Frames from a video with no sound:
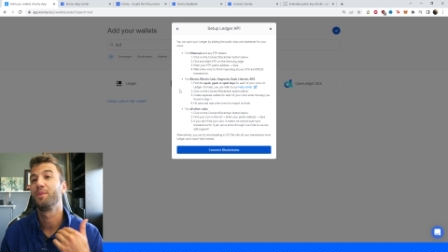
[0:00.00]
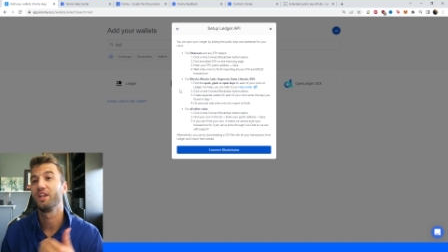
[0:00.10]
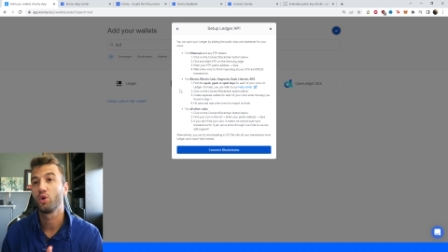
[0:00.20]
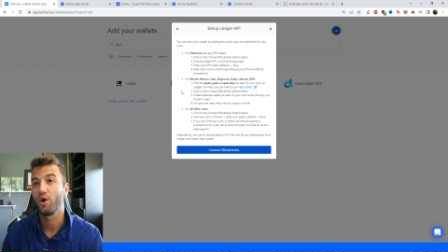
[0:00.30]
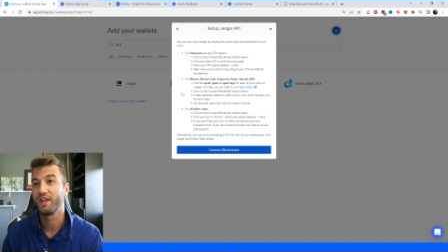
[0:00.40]

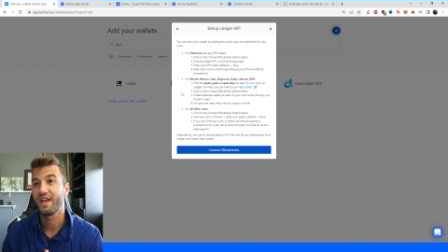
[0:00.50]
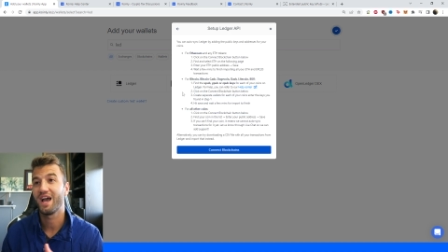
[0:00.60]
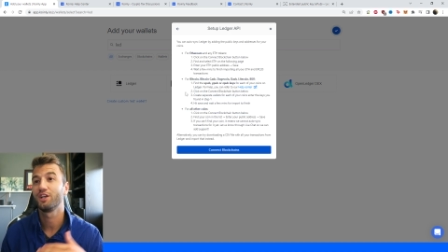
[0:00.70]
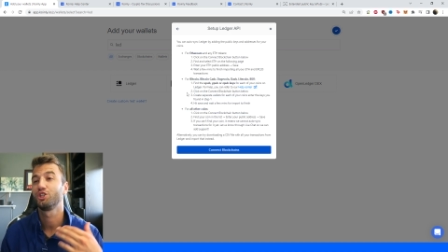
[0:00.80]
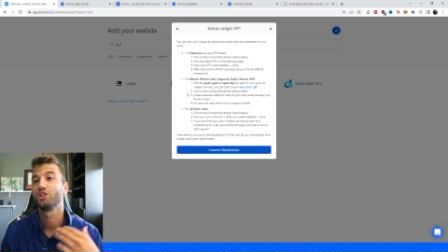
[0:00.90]
Bitcoin
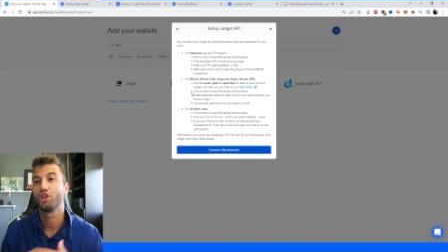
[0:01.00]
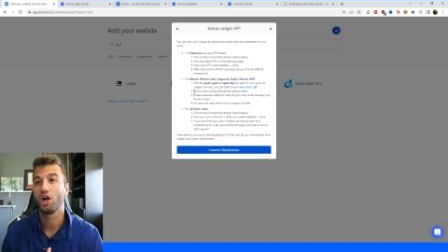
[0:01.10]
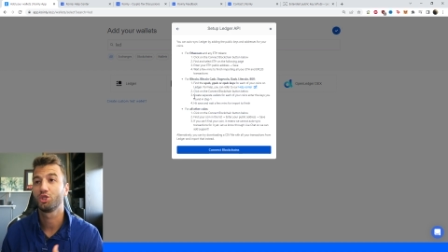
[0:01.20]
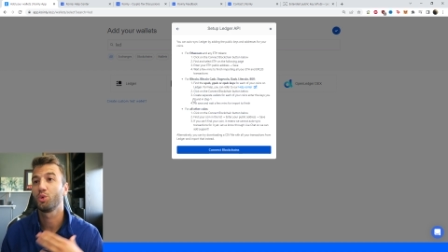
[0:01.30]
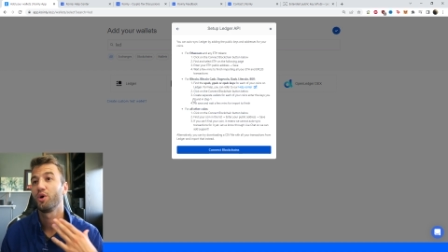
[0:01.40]
Cash,
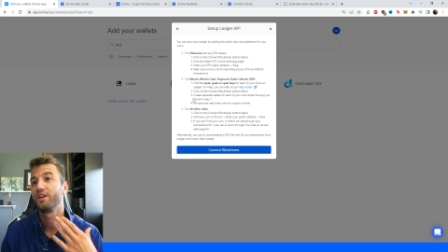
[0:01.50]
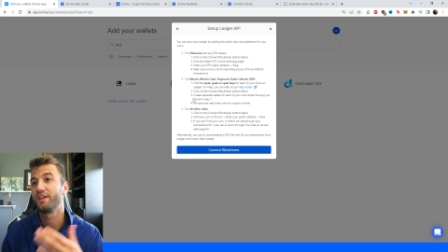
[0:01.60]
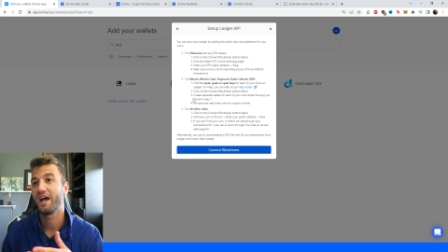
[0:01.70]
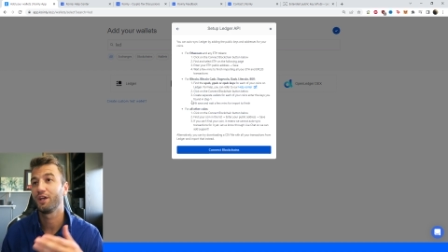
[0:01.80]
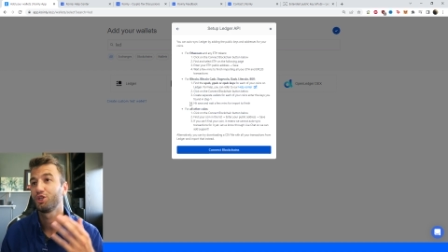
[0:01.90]

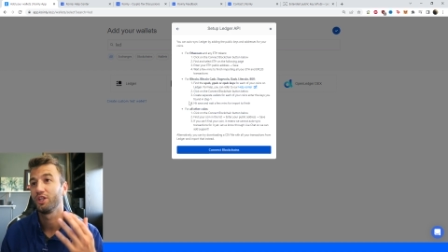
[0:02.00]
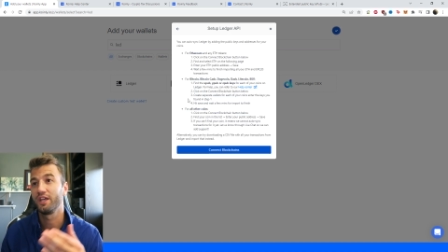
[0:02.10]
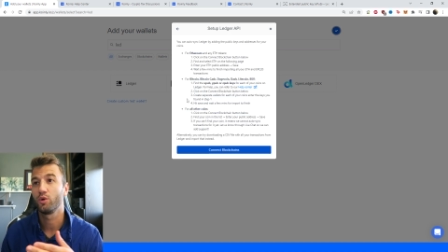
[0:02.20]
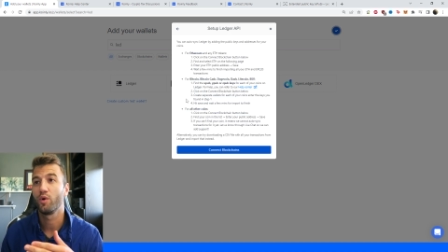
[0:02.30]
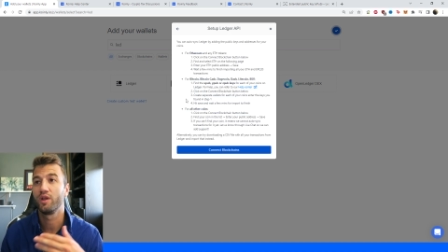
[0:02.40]
Dogecoin, Dash,
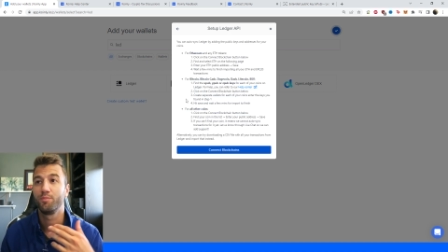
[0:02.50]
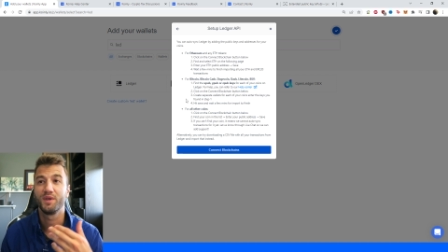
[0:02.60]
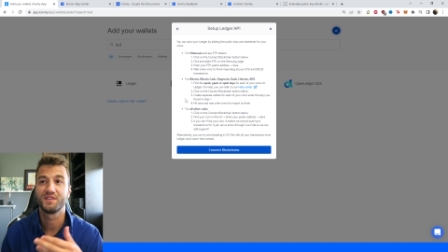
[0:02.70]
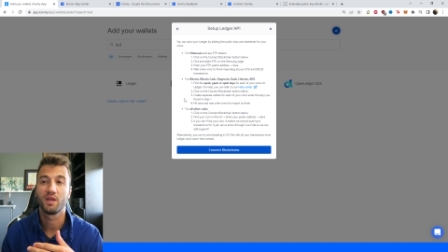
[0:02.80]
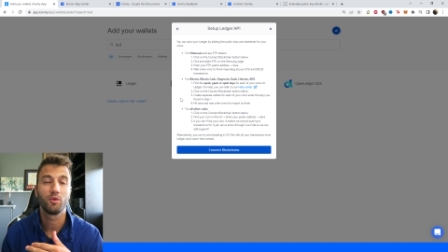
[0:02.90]
Litecoin,
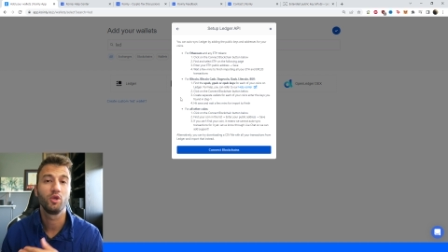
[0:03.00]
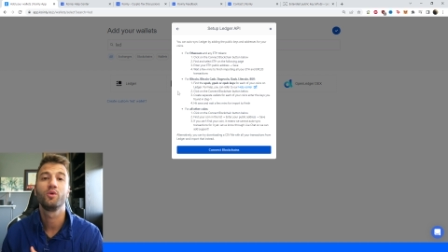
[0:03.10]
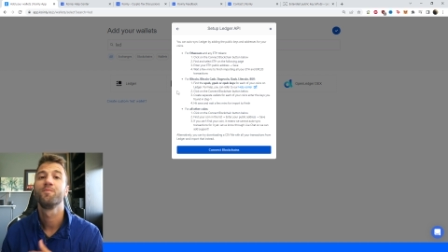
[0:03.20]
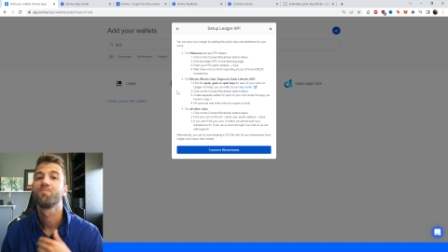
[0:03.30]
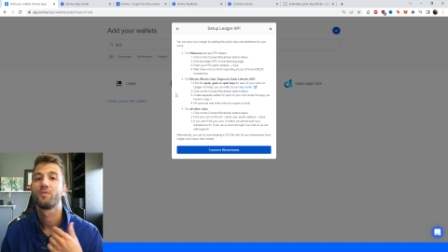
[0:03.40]
B S W,